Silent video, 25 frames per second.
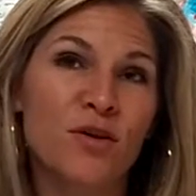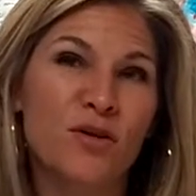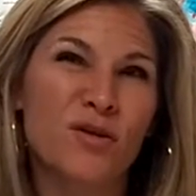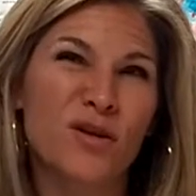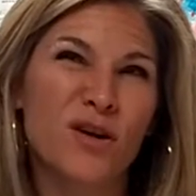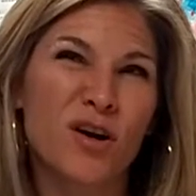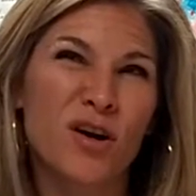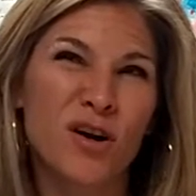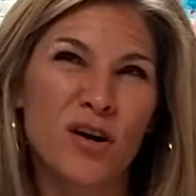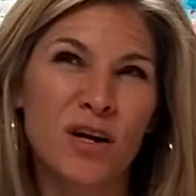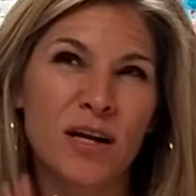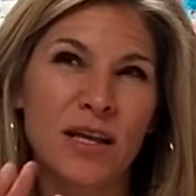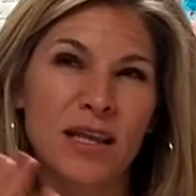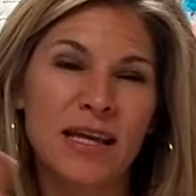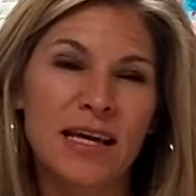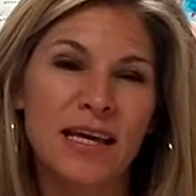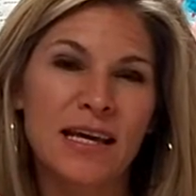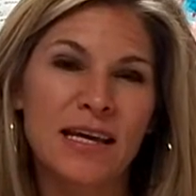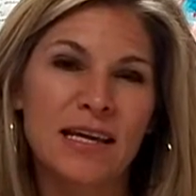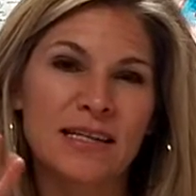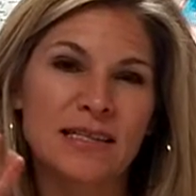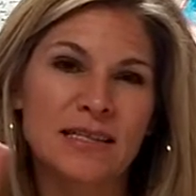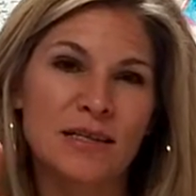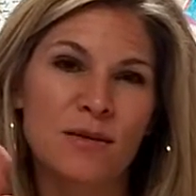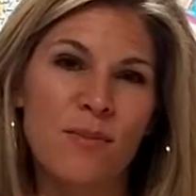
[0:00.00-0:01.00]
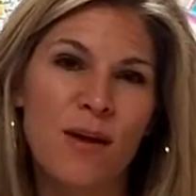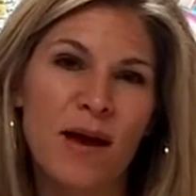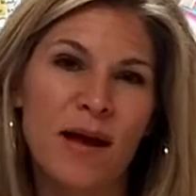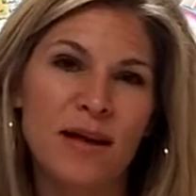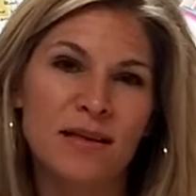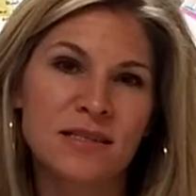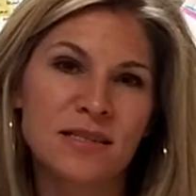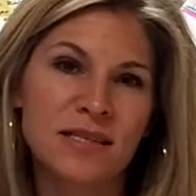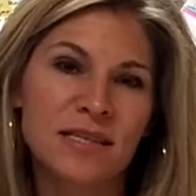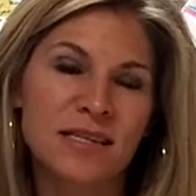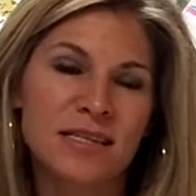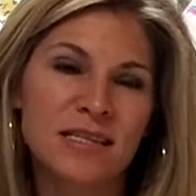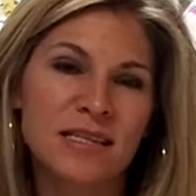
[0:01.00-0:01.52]
Currently it's
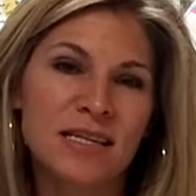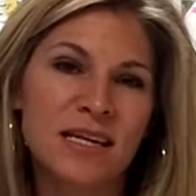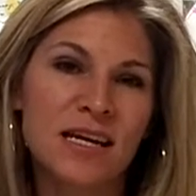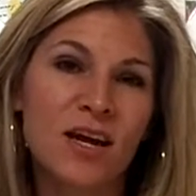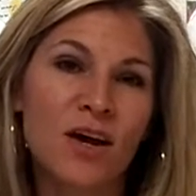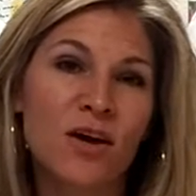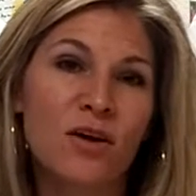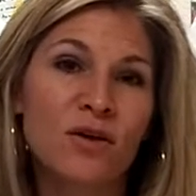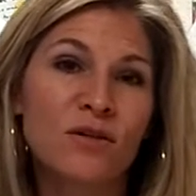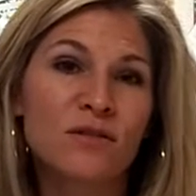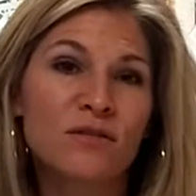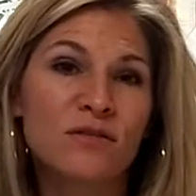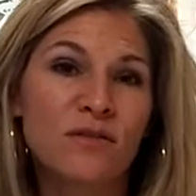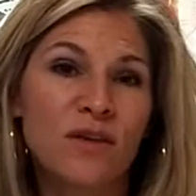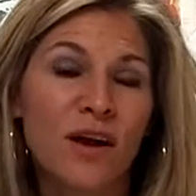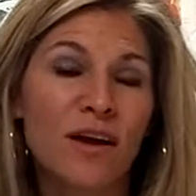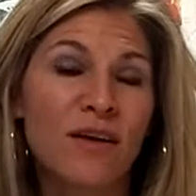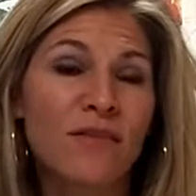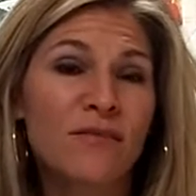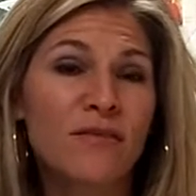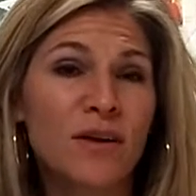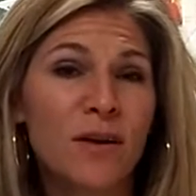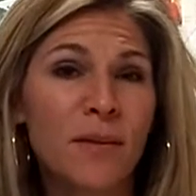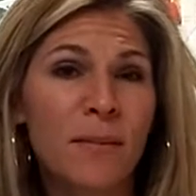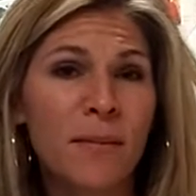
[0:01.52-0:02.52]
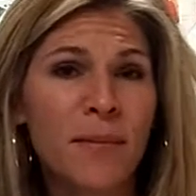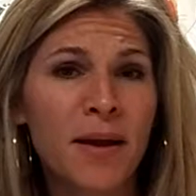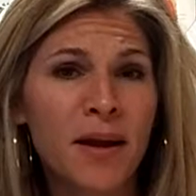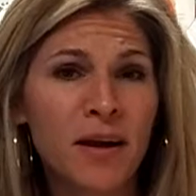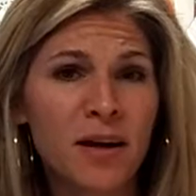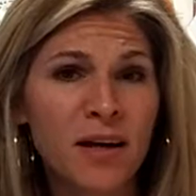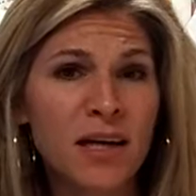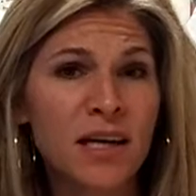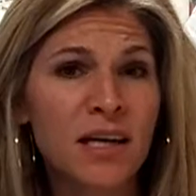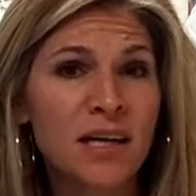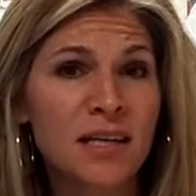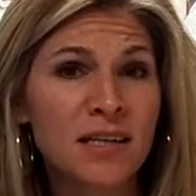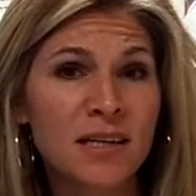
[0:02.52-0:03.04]
about 60 godes for every
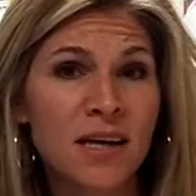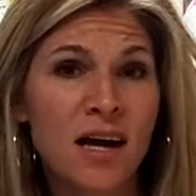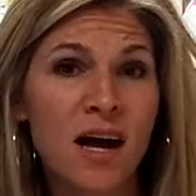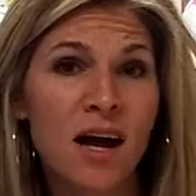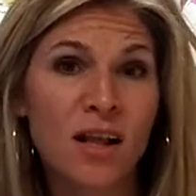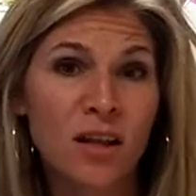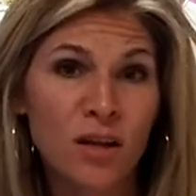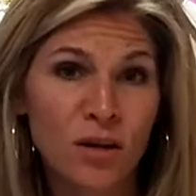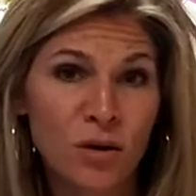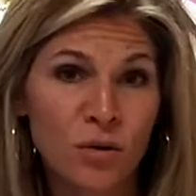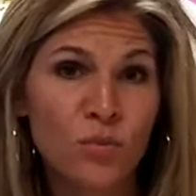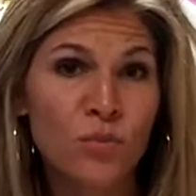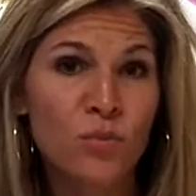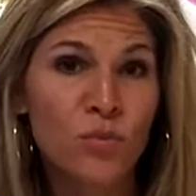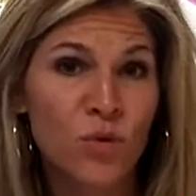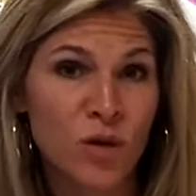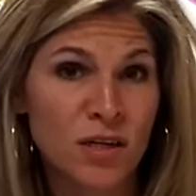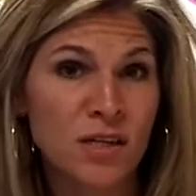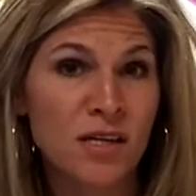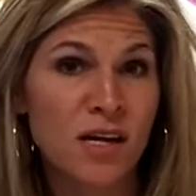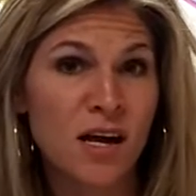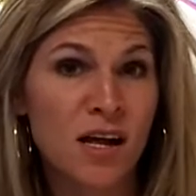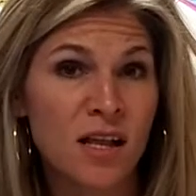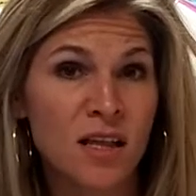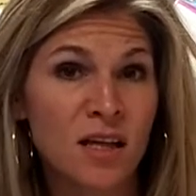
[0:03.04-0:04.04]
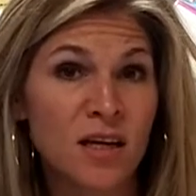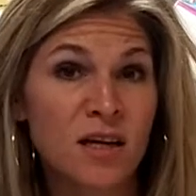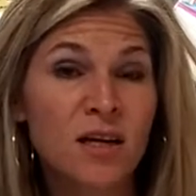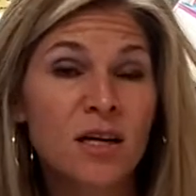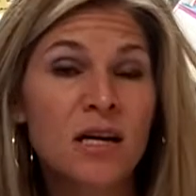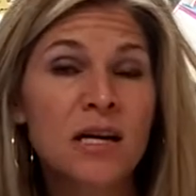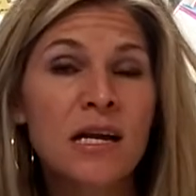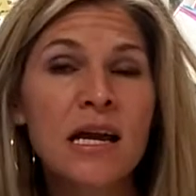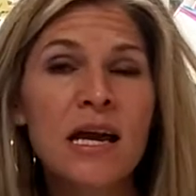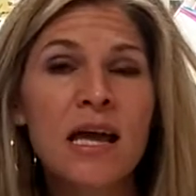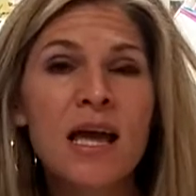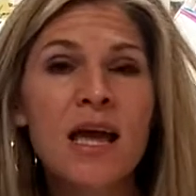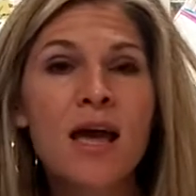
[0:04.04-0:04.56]
American dollar,
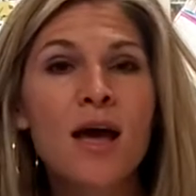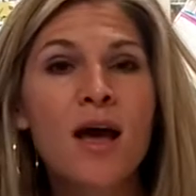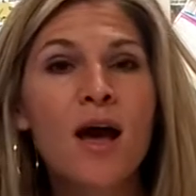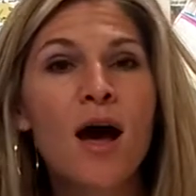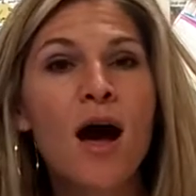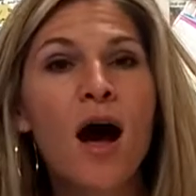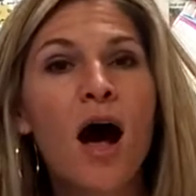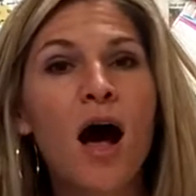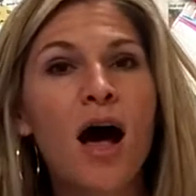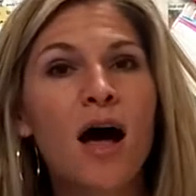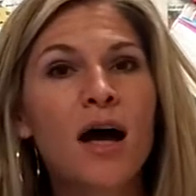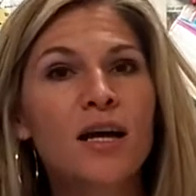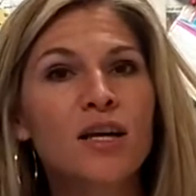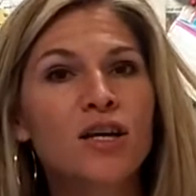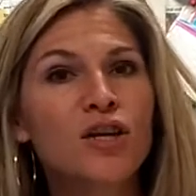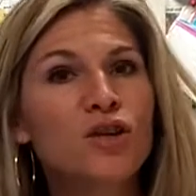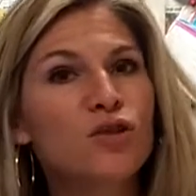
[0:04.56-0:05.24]
$1.